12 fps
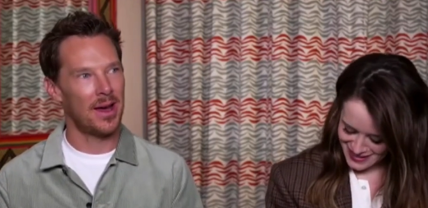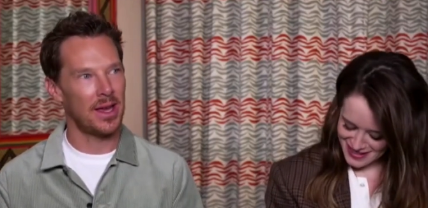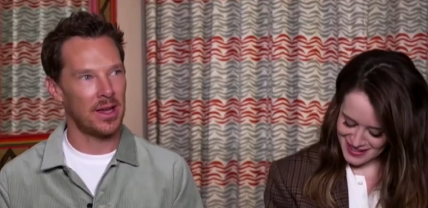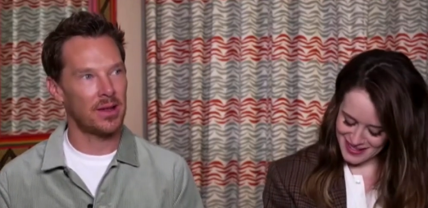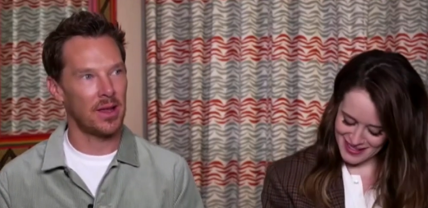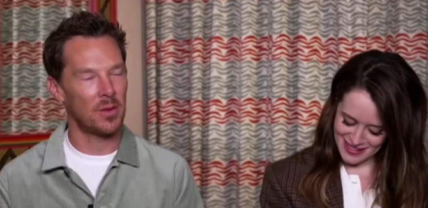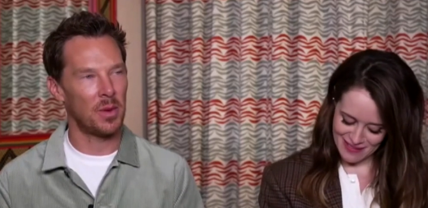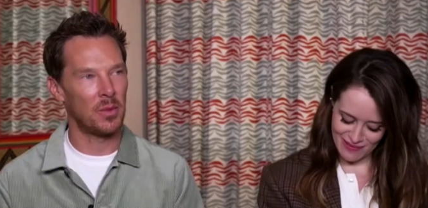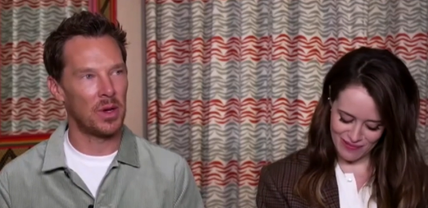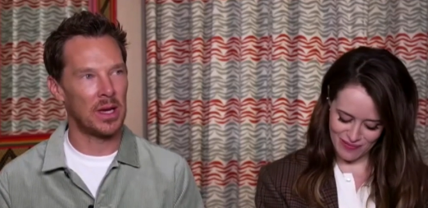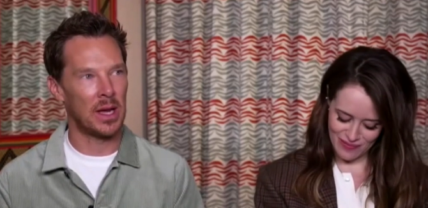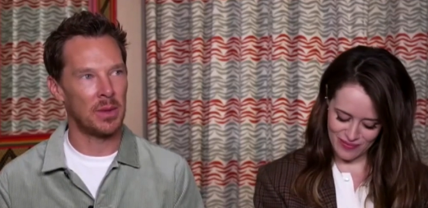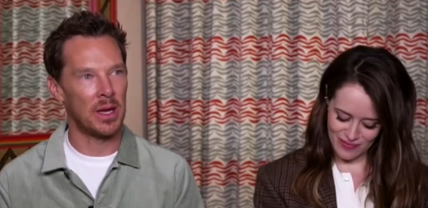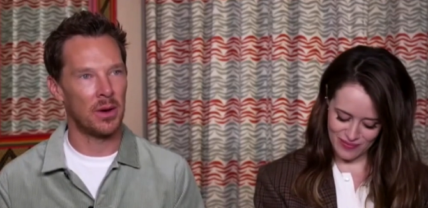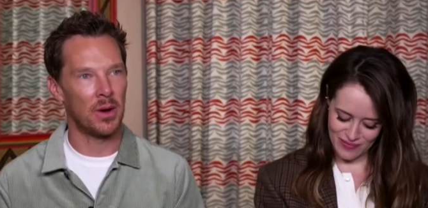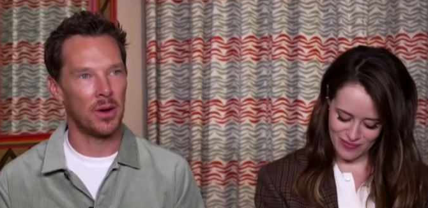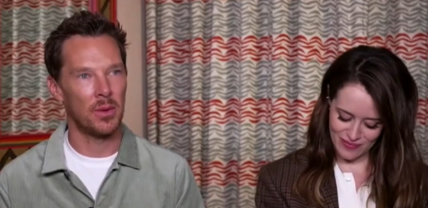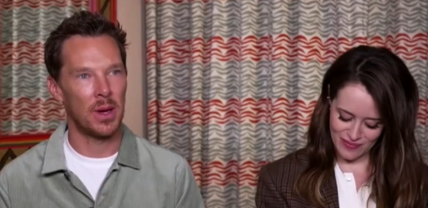Speaker 1: He's since been renamed
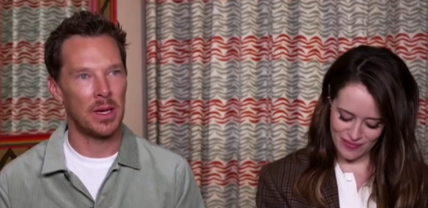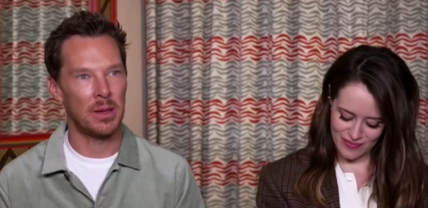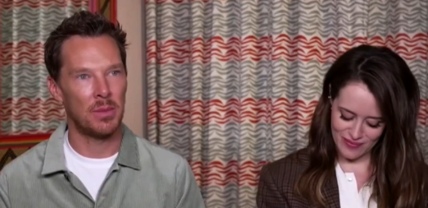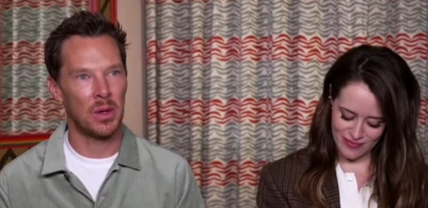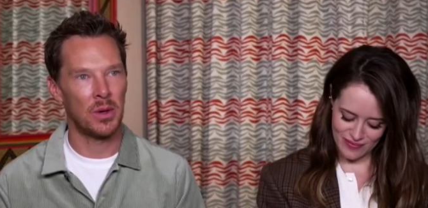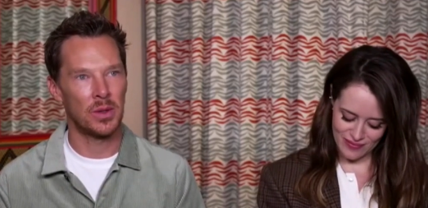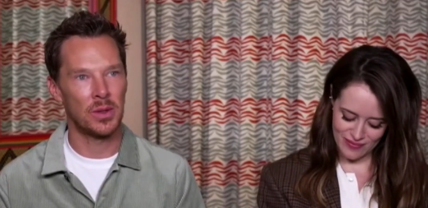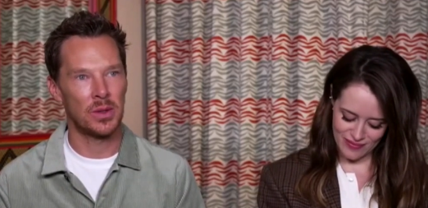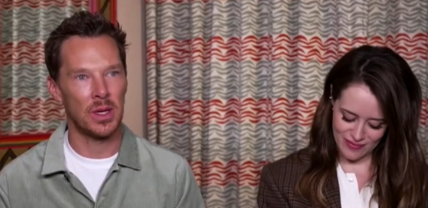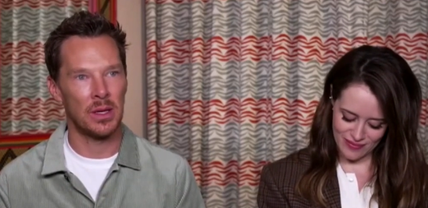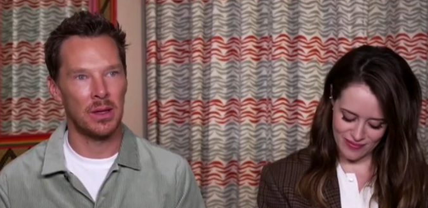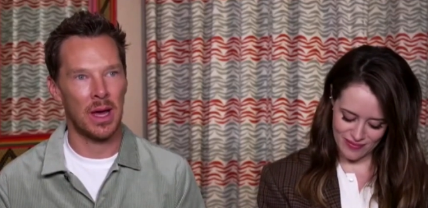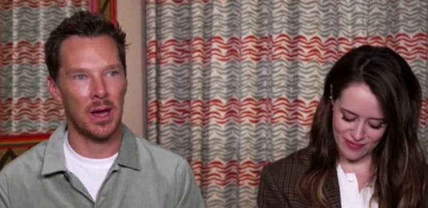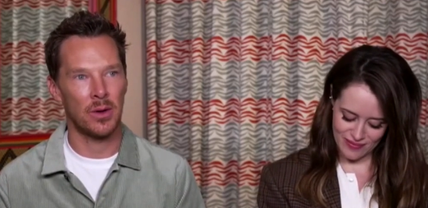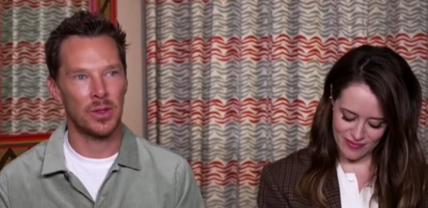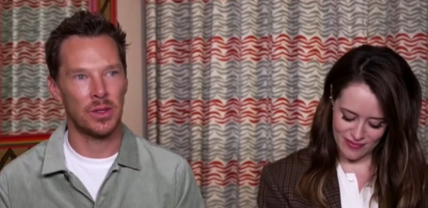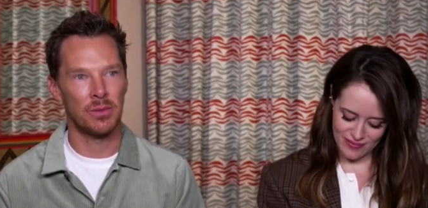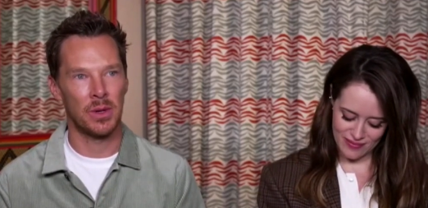Nero, and he belongs in the
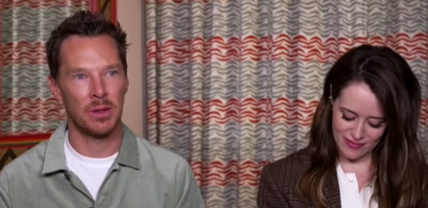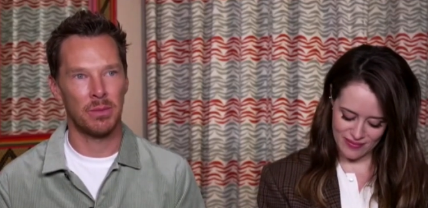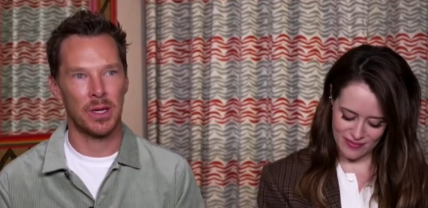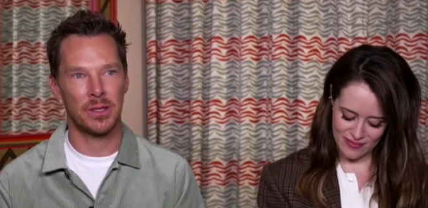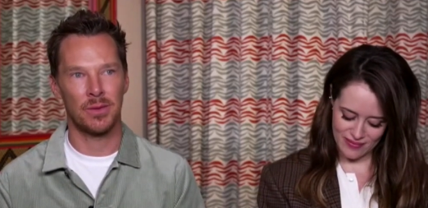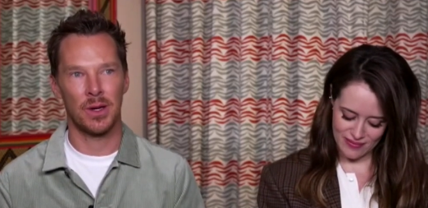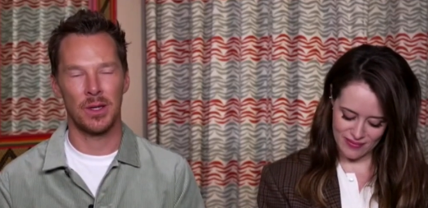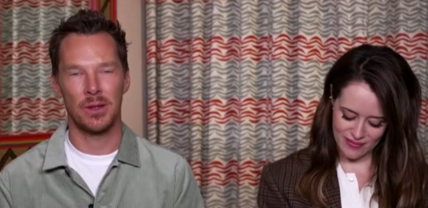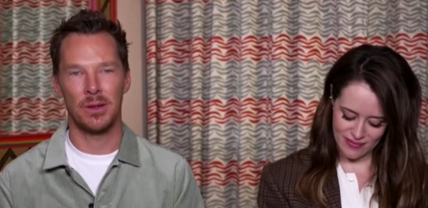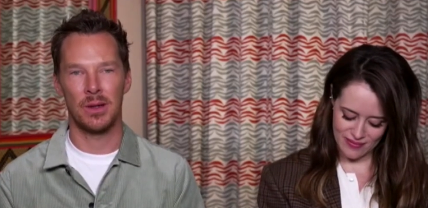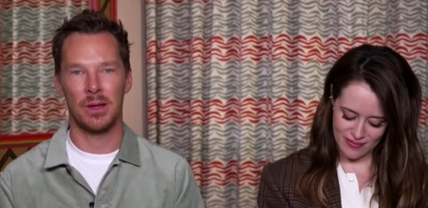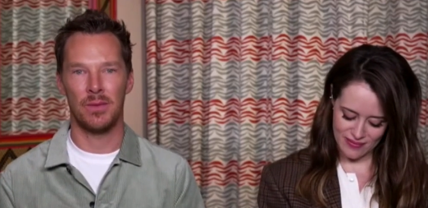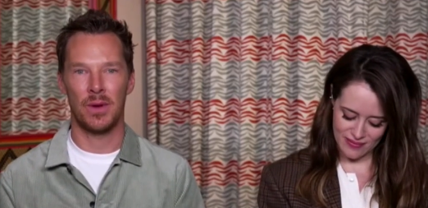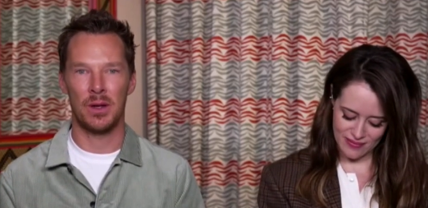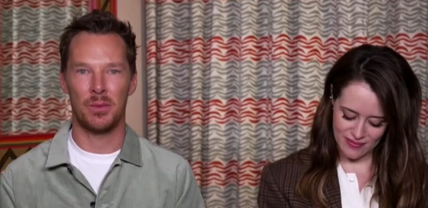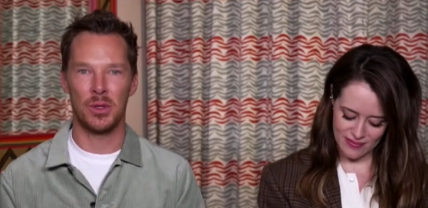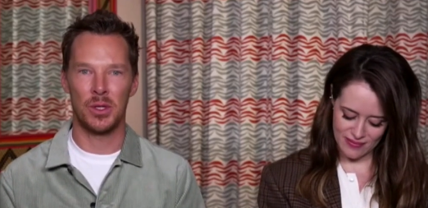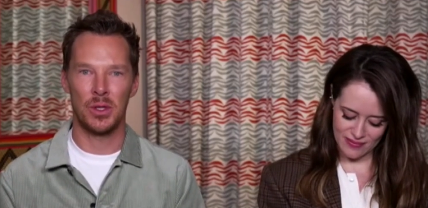house of my best friend and fellow
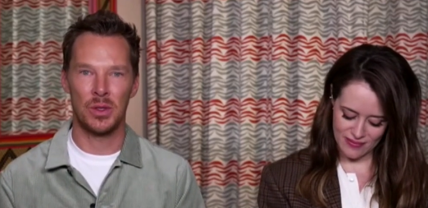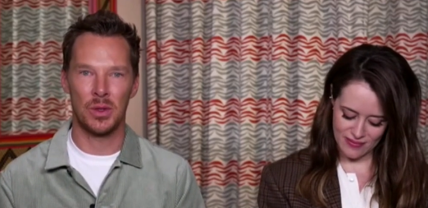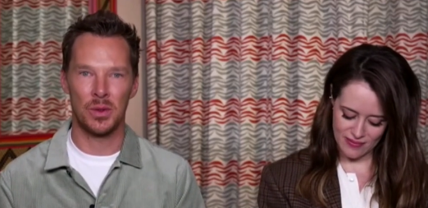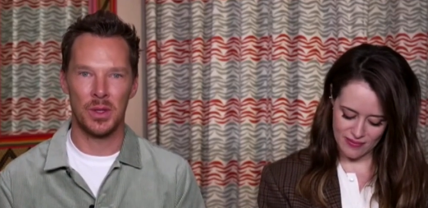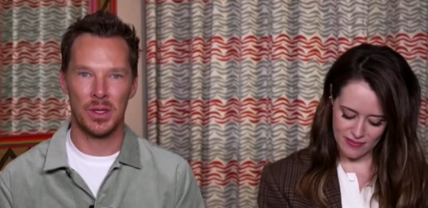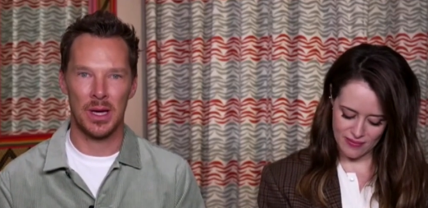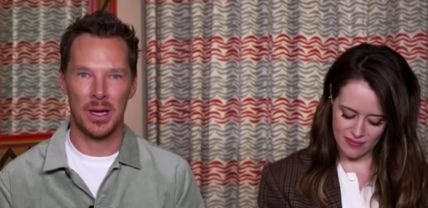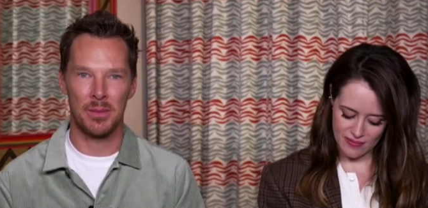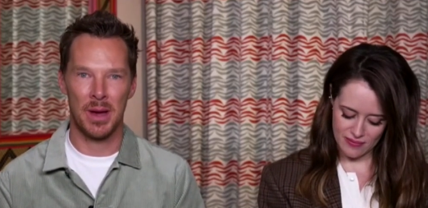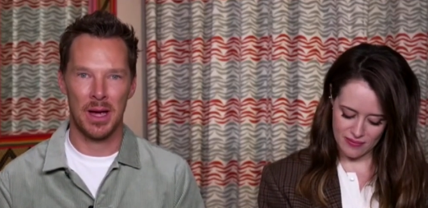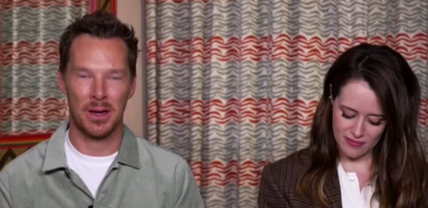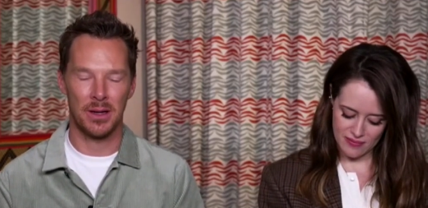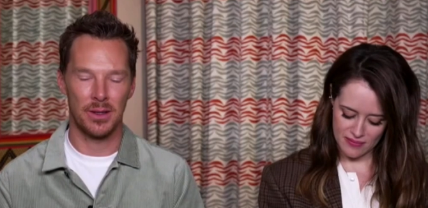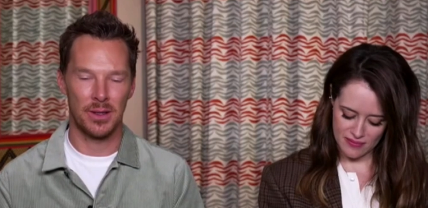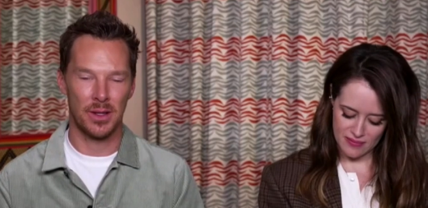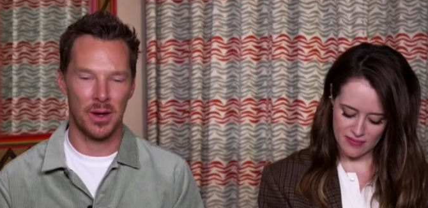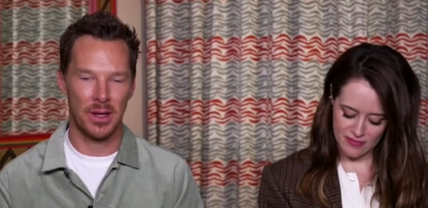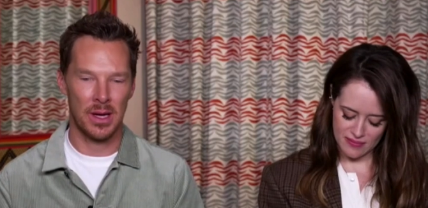producer on this, Adam Ackland.
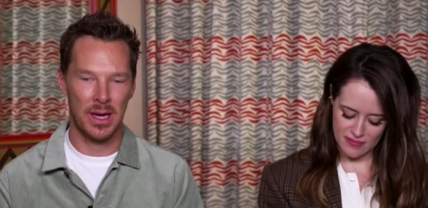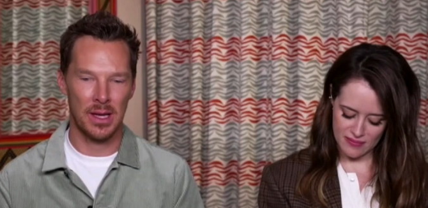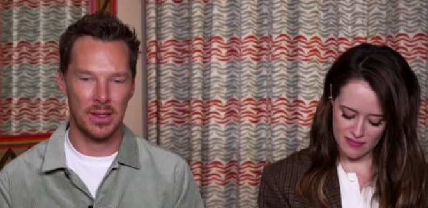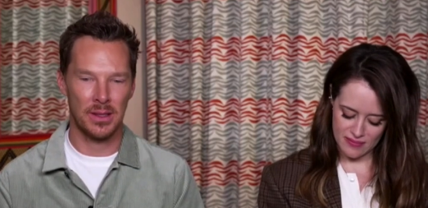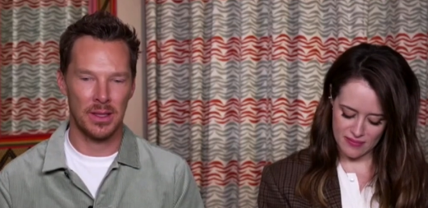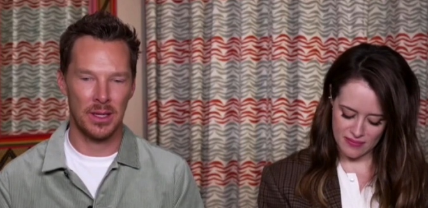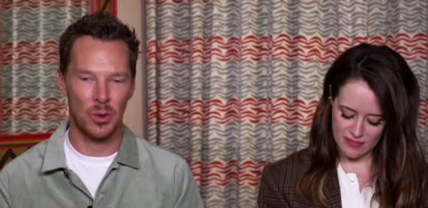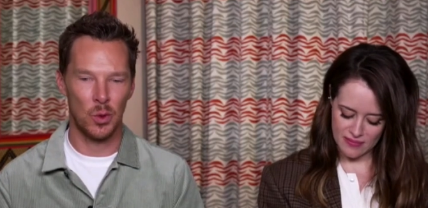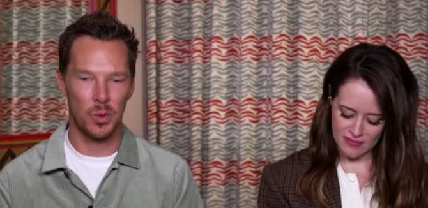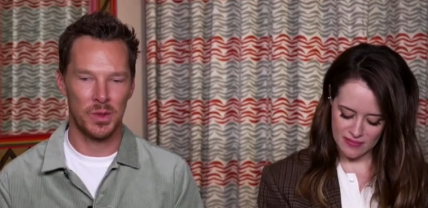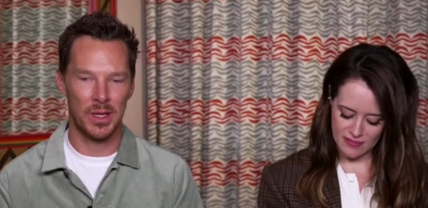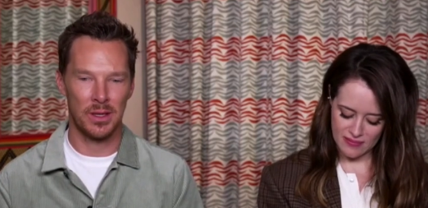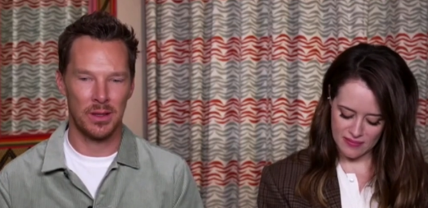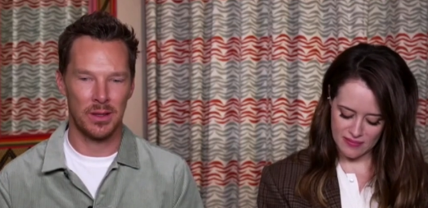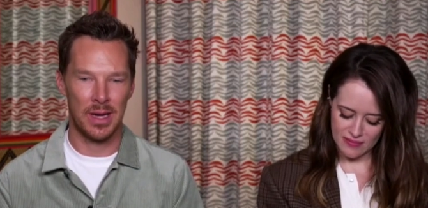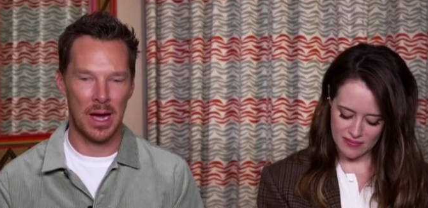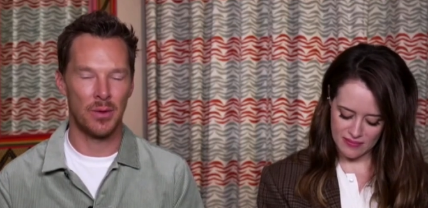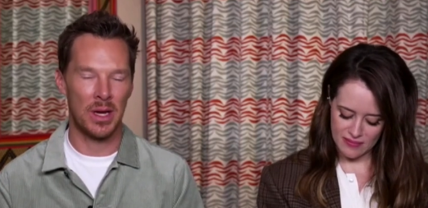So I get to see Norbs and now